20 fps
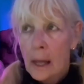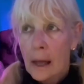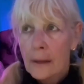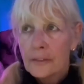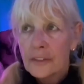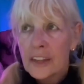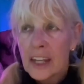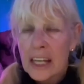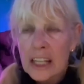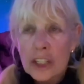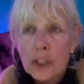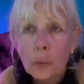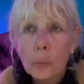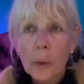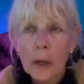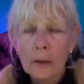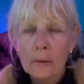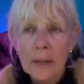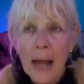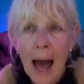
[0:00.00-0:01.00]
this
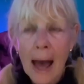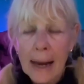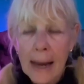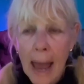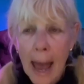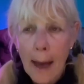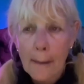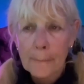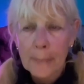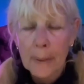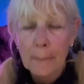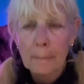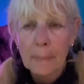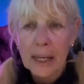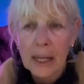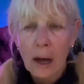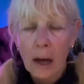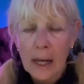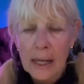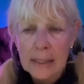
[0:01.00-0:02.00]
will not happen
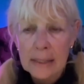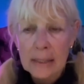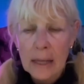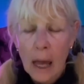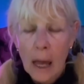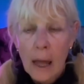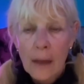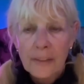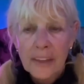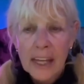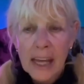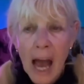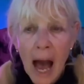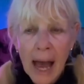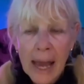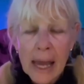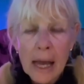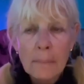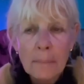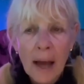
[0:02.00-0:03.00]
because the
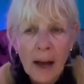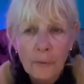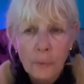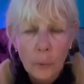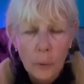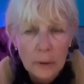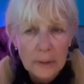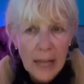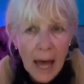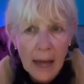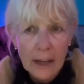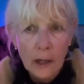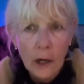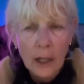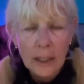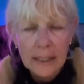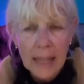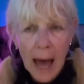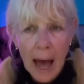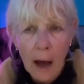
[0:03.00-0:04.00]
IMF will not
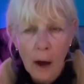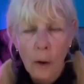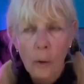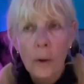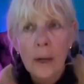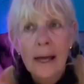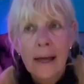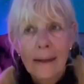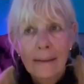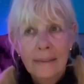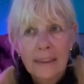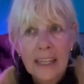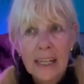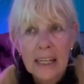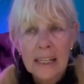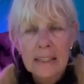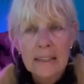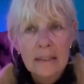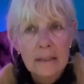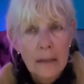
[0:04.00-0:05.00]
allow
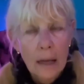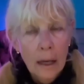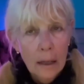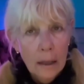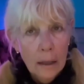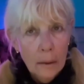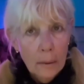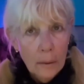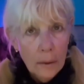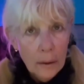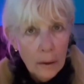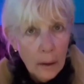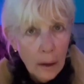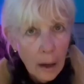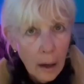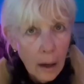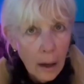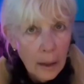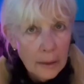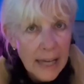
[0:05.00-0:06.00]
these
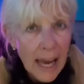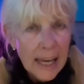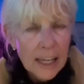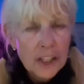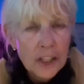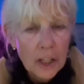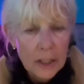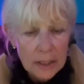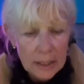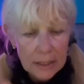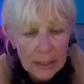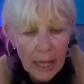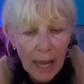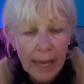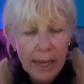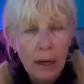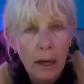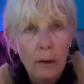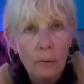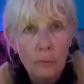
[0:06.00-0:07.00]
nations
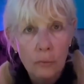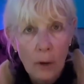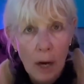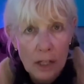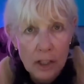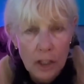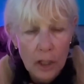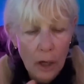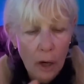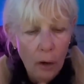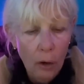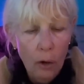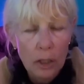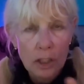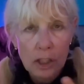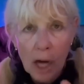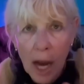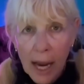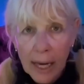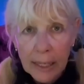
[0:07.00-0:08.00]
like Russia or
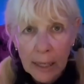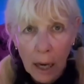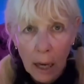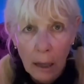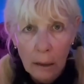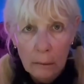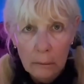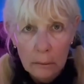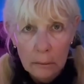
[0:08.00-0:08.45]
China